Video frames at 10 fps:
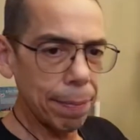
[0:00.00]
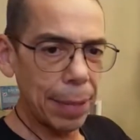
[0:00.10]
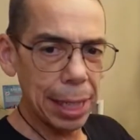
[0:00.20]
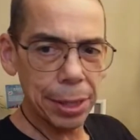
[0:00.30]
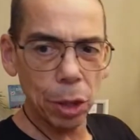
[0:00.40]

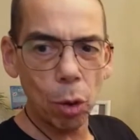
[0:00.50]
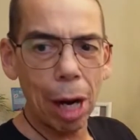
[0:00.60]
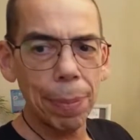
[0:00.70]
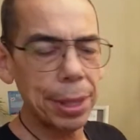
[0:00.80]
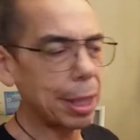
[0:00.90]
makes the
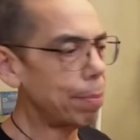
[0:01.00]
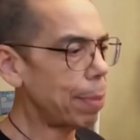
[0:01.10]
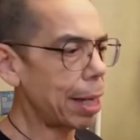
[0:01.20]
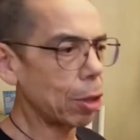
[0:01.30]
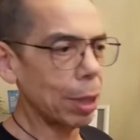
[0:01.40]

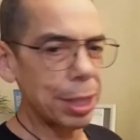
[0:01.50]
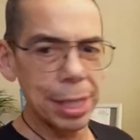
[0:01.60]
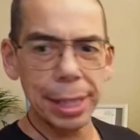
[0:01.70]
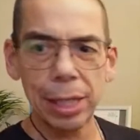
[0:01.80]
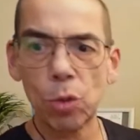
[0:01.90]
neuropathy better. It
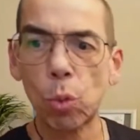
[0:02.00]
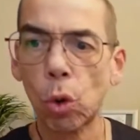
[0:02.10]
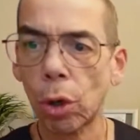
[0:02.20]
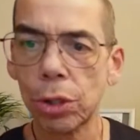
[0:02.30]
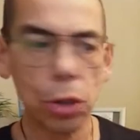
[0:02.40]
just gets
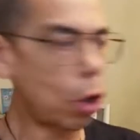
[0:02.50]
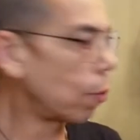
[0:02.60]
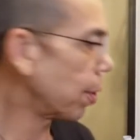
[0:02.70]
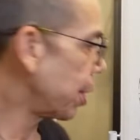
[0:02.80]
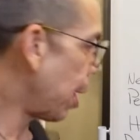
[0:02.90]
worse
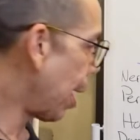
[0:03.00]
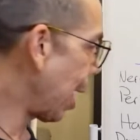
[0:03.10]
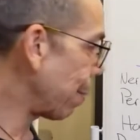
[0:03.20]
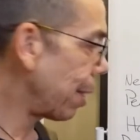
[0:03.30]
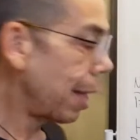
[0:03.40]
over
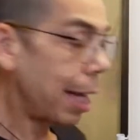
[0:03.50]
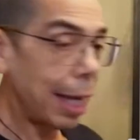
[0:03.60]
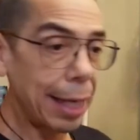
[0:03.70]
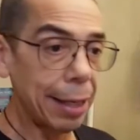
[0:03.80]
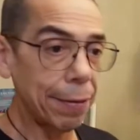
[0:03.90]
time
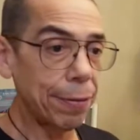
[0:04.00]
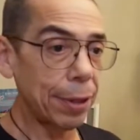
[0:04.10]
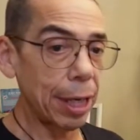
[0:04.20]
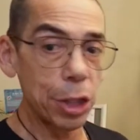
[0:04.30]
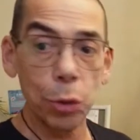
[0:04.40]

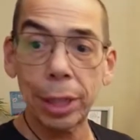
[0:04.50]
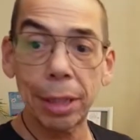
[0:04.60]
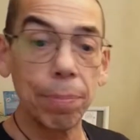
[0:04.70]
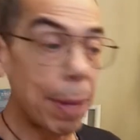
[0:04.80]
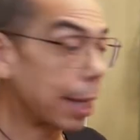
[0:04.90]
if
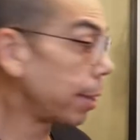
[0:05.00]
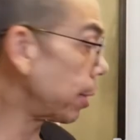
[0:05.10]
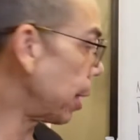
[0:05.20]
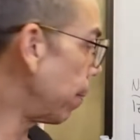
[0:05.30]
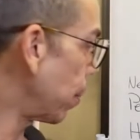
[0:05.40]
treated
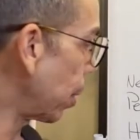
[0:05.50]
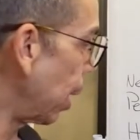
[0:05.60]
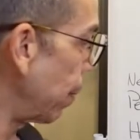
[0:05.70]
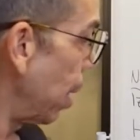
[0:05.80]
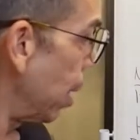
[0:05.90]
medically.
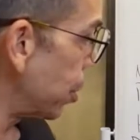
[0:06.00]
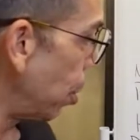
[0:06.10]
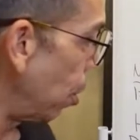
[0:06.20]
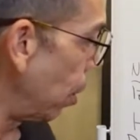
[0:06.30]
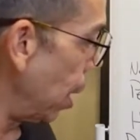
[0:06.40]
Okay,
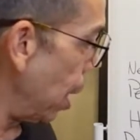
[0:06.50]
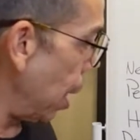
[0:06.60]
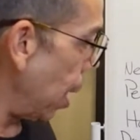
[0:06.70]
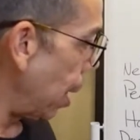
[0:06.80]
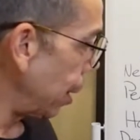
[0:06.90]
so
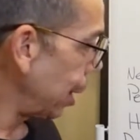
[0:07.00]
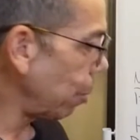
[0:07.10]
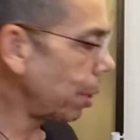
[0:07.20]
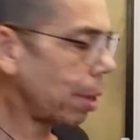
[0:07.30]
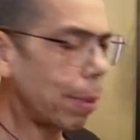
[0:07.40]
a
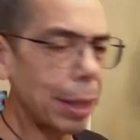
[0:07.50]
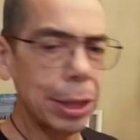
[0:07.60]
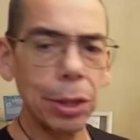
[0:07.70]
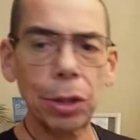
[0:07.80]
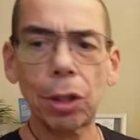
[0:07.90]
little bit
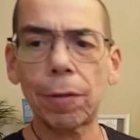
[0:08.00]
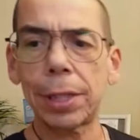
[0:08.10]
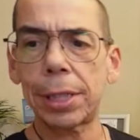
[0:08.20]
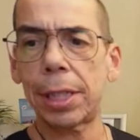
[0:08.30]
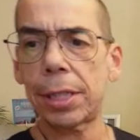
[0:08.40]
about the
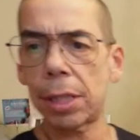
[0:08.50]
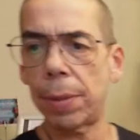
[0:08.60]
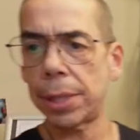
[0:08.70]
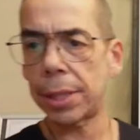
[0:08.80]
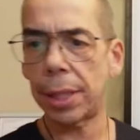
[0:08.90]
nervous
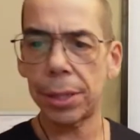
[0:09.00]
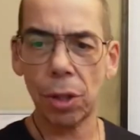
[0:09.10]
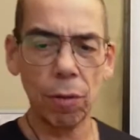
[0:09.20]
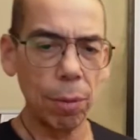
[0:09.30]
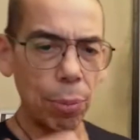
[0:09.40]
system. It's
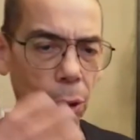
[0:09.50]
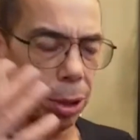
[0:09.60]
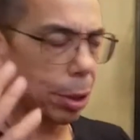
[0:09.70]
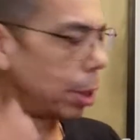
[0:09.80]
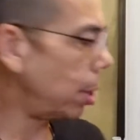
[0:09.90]
sort of
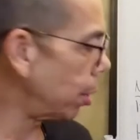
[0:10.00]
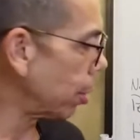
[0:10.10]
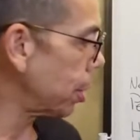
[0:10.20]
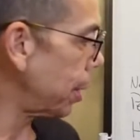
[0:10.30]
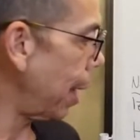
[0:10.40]
important to
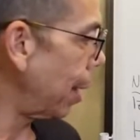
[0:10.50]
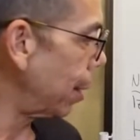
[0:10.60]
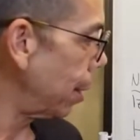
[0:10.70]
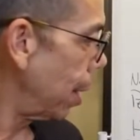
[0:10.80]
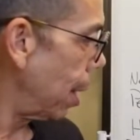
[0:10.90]

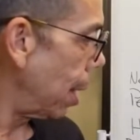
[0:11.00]
understand